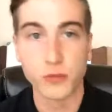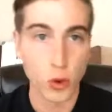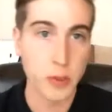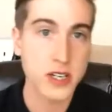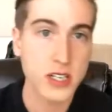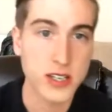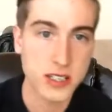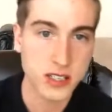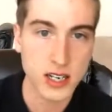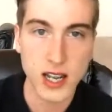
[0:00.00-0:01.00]
Well, basically this
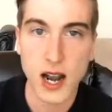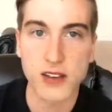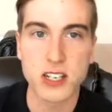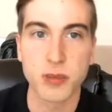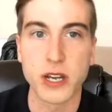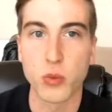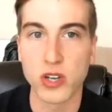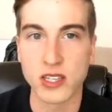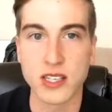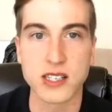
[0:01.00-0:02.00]
is going to kind of explain
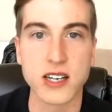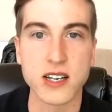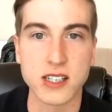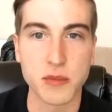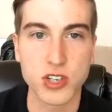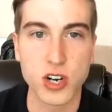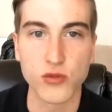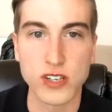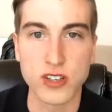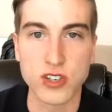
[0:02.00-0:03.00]
what this is, and I'm just going to
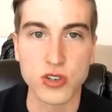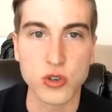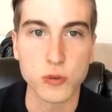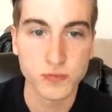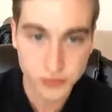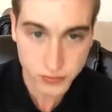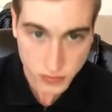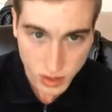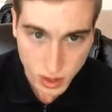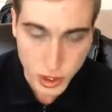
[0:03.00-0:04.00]
read this to you,
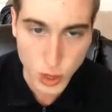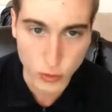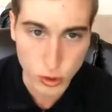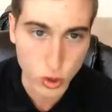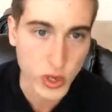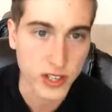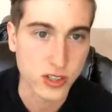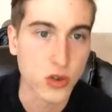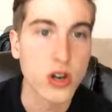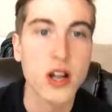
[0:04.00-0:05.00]
real quick.
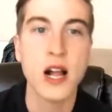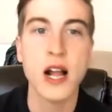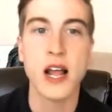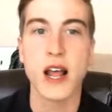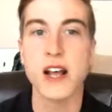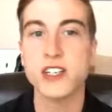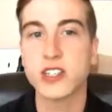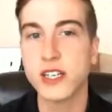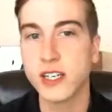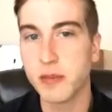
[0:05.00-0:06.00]
So
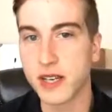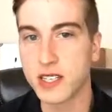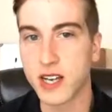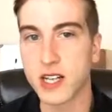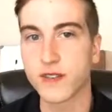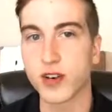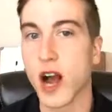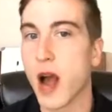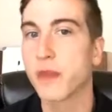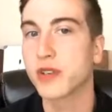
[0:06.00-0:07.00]
HTTP stands for
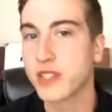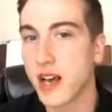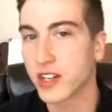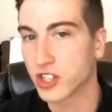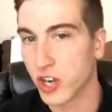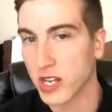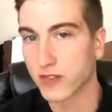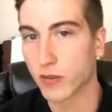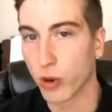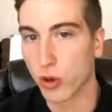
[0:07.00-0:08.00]
Hypertext Transfer
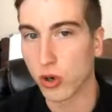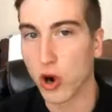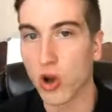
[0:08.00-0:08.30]
Protocol.